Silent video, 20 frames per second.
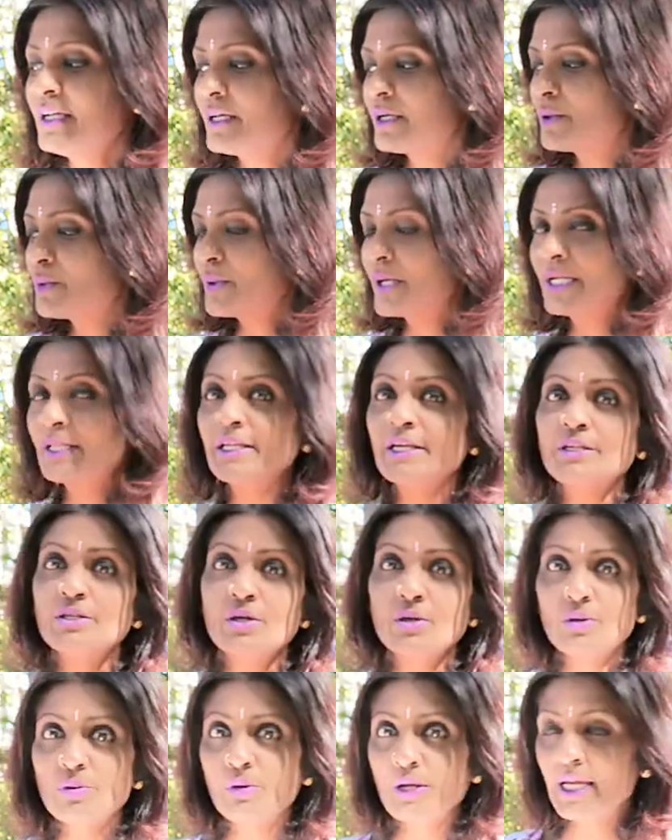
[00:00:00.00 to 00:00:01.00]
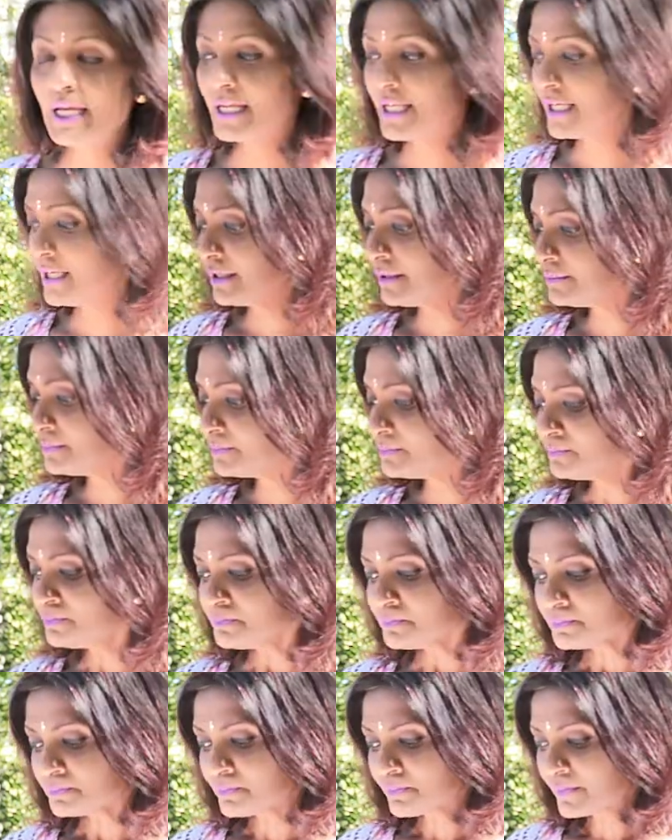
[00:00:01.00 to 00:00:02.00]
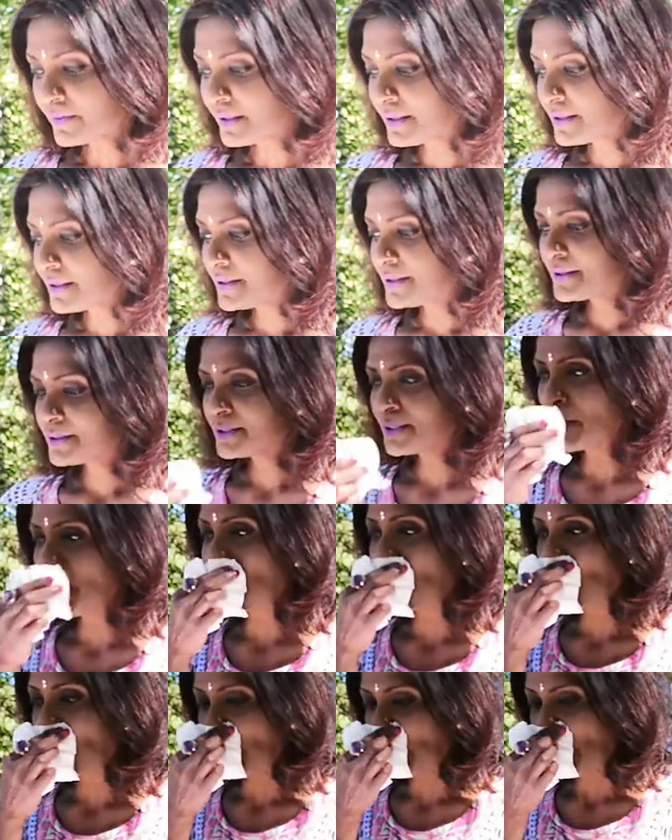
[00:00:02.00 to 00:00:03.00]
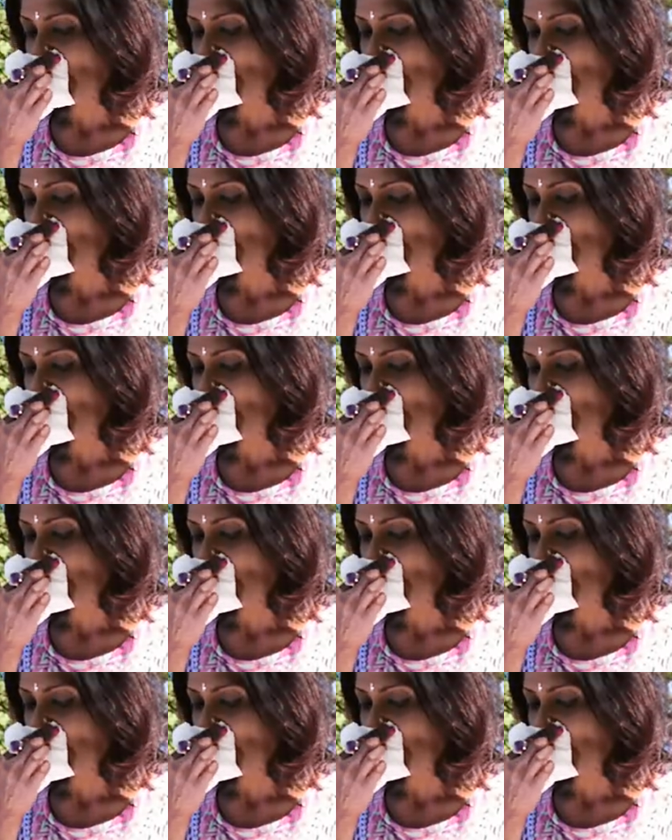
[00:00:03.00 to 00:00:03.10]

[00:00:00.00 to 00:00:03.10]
grid that you're creating. So